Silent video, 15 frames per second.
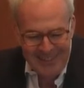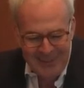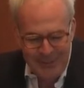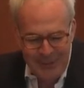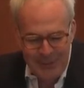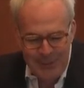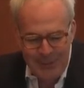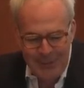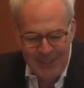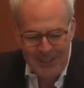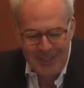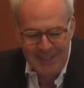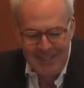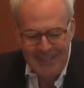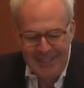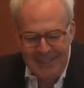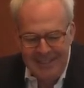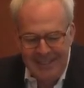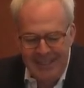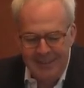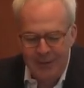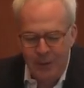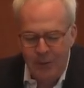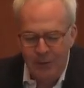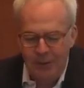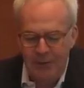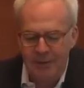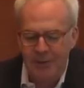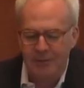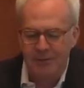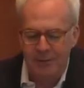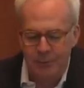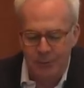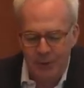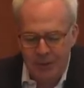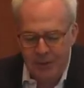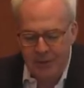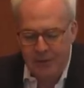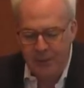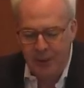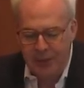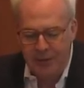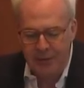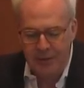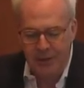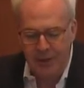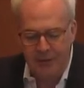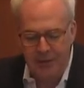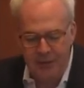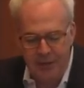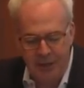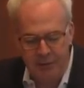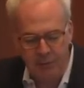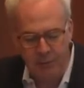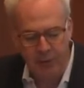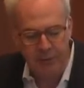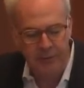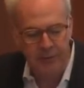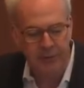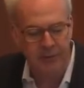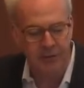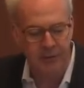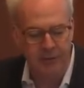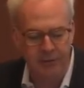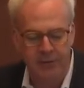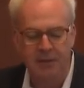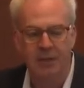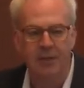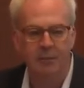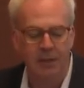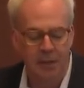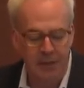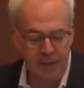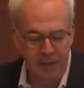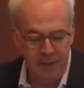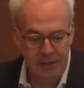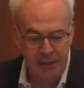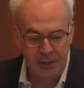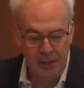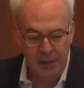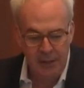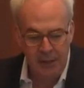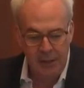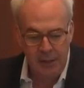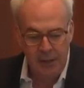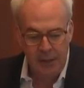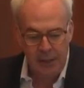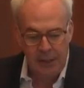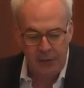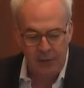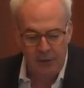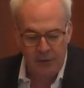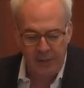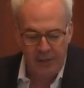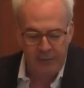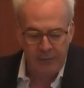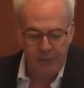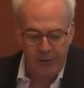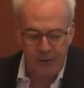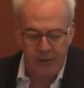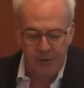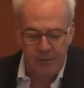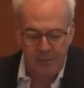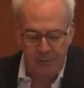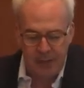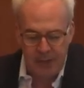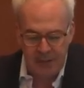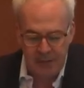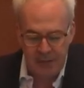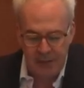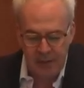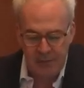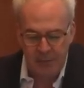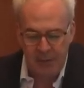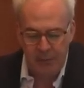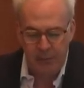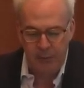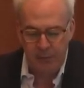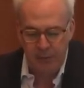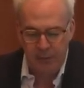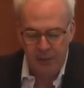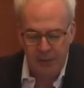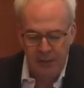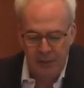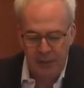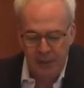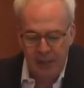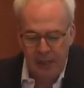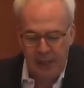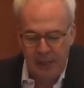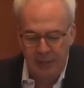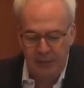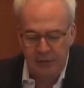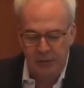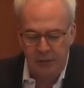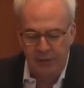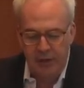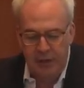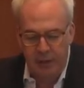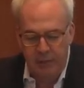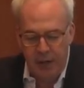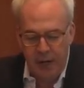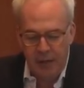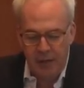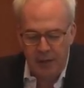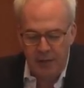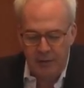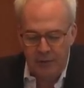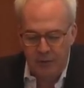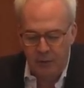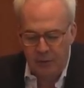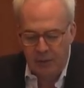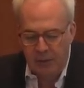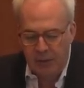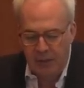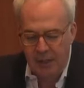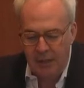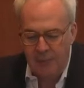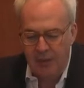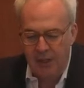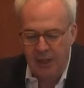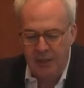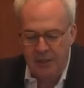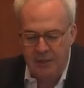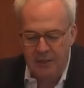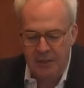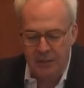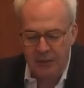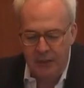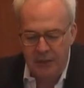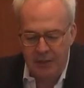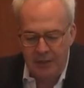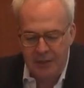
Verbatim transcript: so uh, Dan currently serves as regional director of the Jesuit Refugee Service in the Middle East and North Africa, based in Beirut, and serving Iraq, Jordan, Lebanon, and Syria.